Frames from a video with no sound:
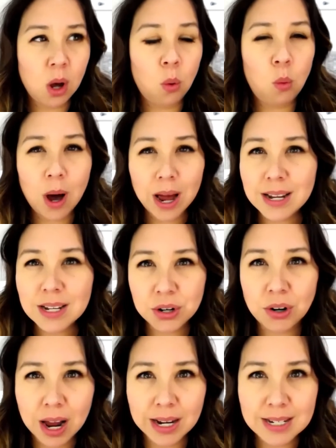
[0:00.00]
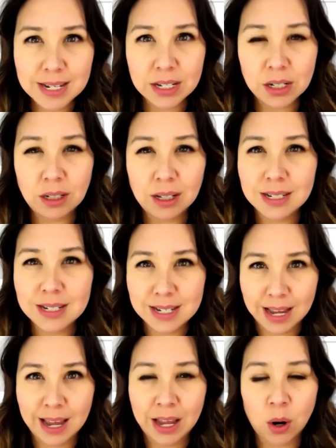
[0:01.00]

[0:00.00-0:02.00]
what is your ideal day,